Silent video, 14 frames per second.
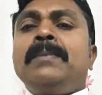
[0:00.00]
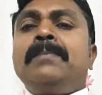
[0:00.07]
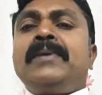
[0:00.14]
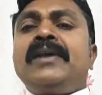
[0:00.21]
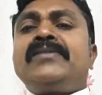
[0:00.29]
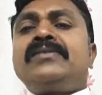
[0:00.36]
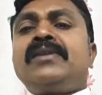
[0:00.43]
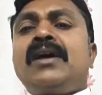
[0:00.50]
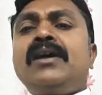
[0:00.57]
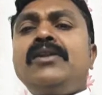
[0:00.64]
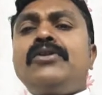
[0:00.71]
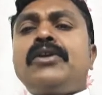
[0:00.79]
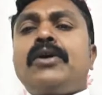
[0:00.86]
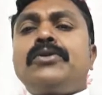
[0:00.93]
Based
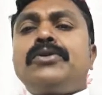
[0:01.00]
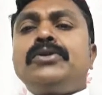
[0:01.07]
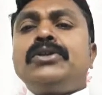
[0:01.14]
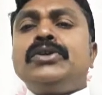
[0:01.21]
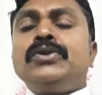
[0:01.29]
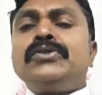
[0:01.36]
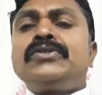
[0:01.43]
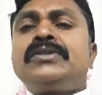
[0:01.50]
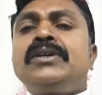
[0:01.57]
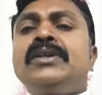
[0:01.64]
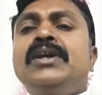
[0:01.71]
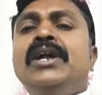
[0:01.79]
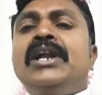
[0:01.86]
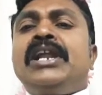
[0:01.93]
on, you have to
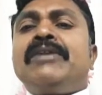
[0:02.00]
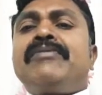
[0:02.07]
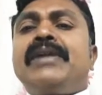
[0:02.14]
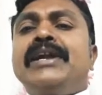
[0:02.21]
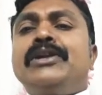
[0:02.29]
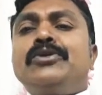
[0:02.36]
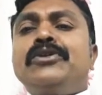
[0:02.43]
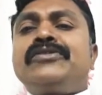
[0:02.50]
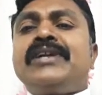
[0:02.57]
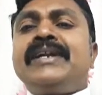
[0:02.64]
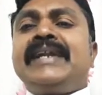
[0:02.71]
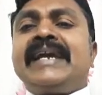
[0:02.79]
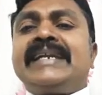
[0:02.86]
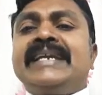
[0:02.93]
use different tools
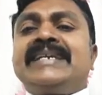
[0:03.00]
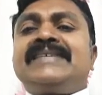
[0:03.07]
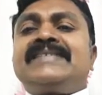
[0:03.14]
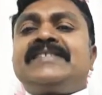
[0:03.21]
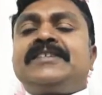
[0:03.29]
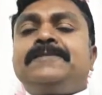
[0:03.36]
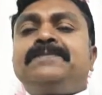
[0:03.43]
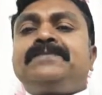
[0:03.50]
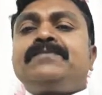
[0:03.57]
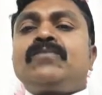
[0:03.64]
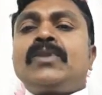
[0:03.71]
and techniques.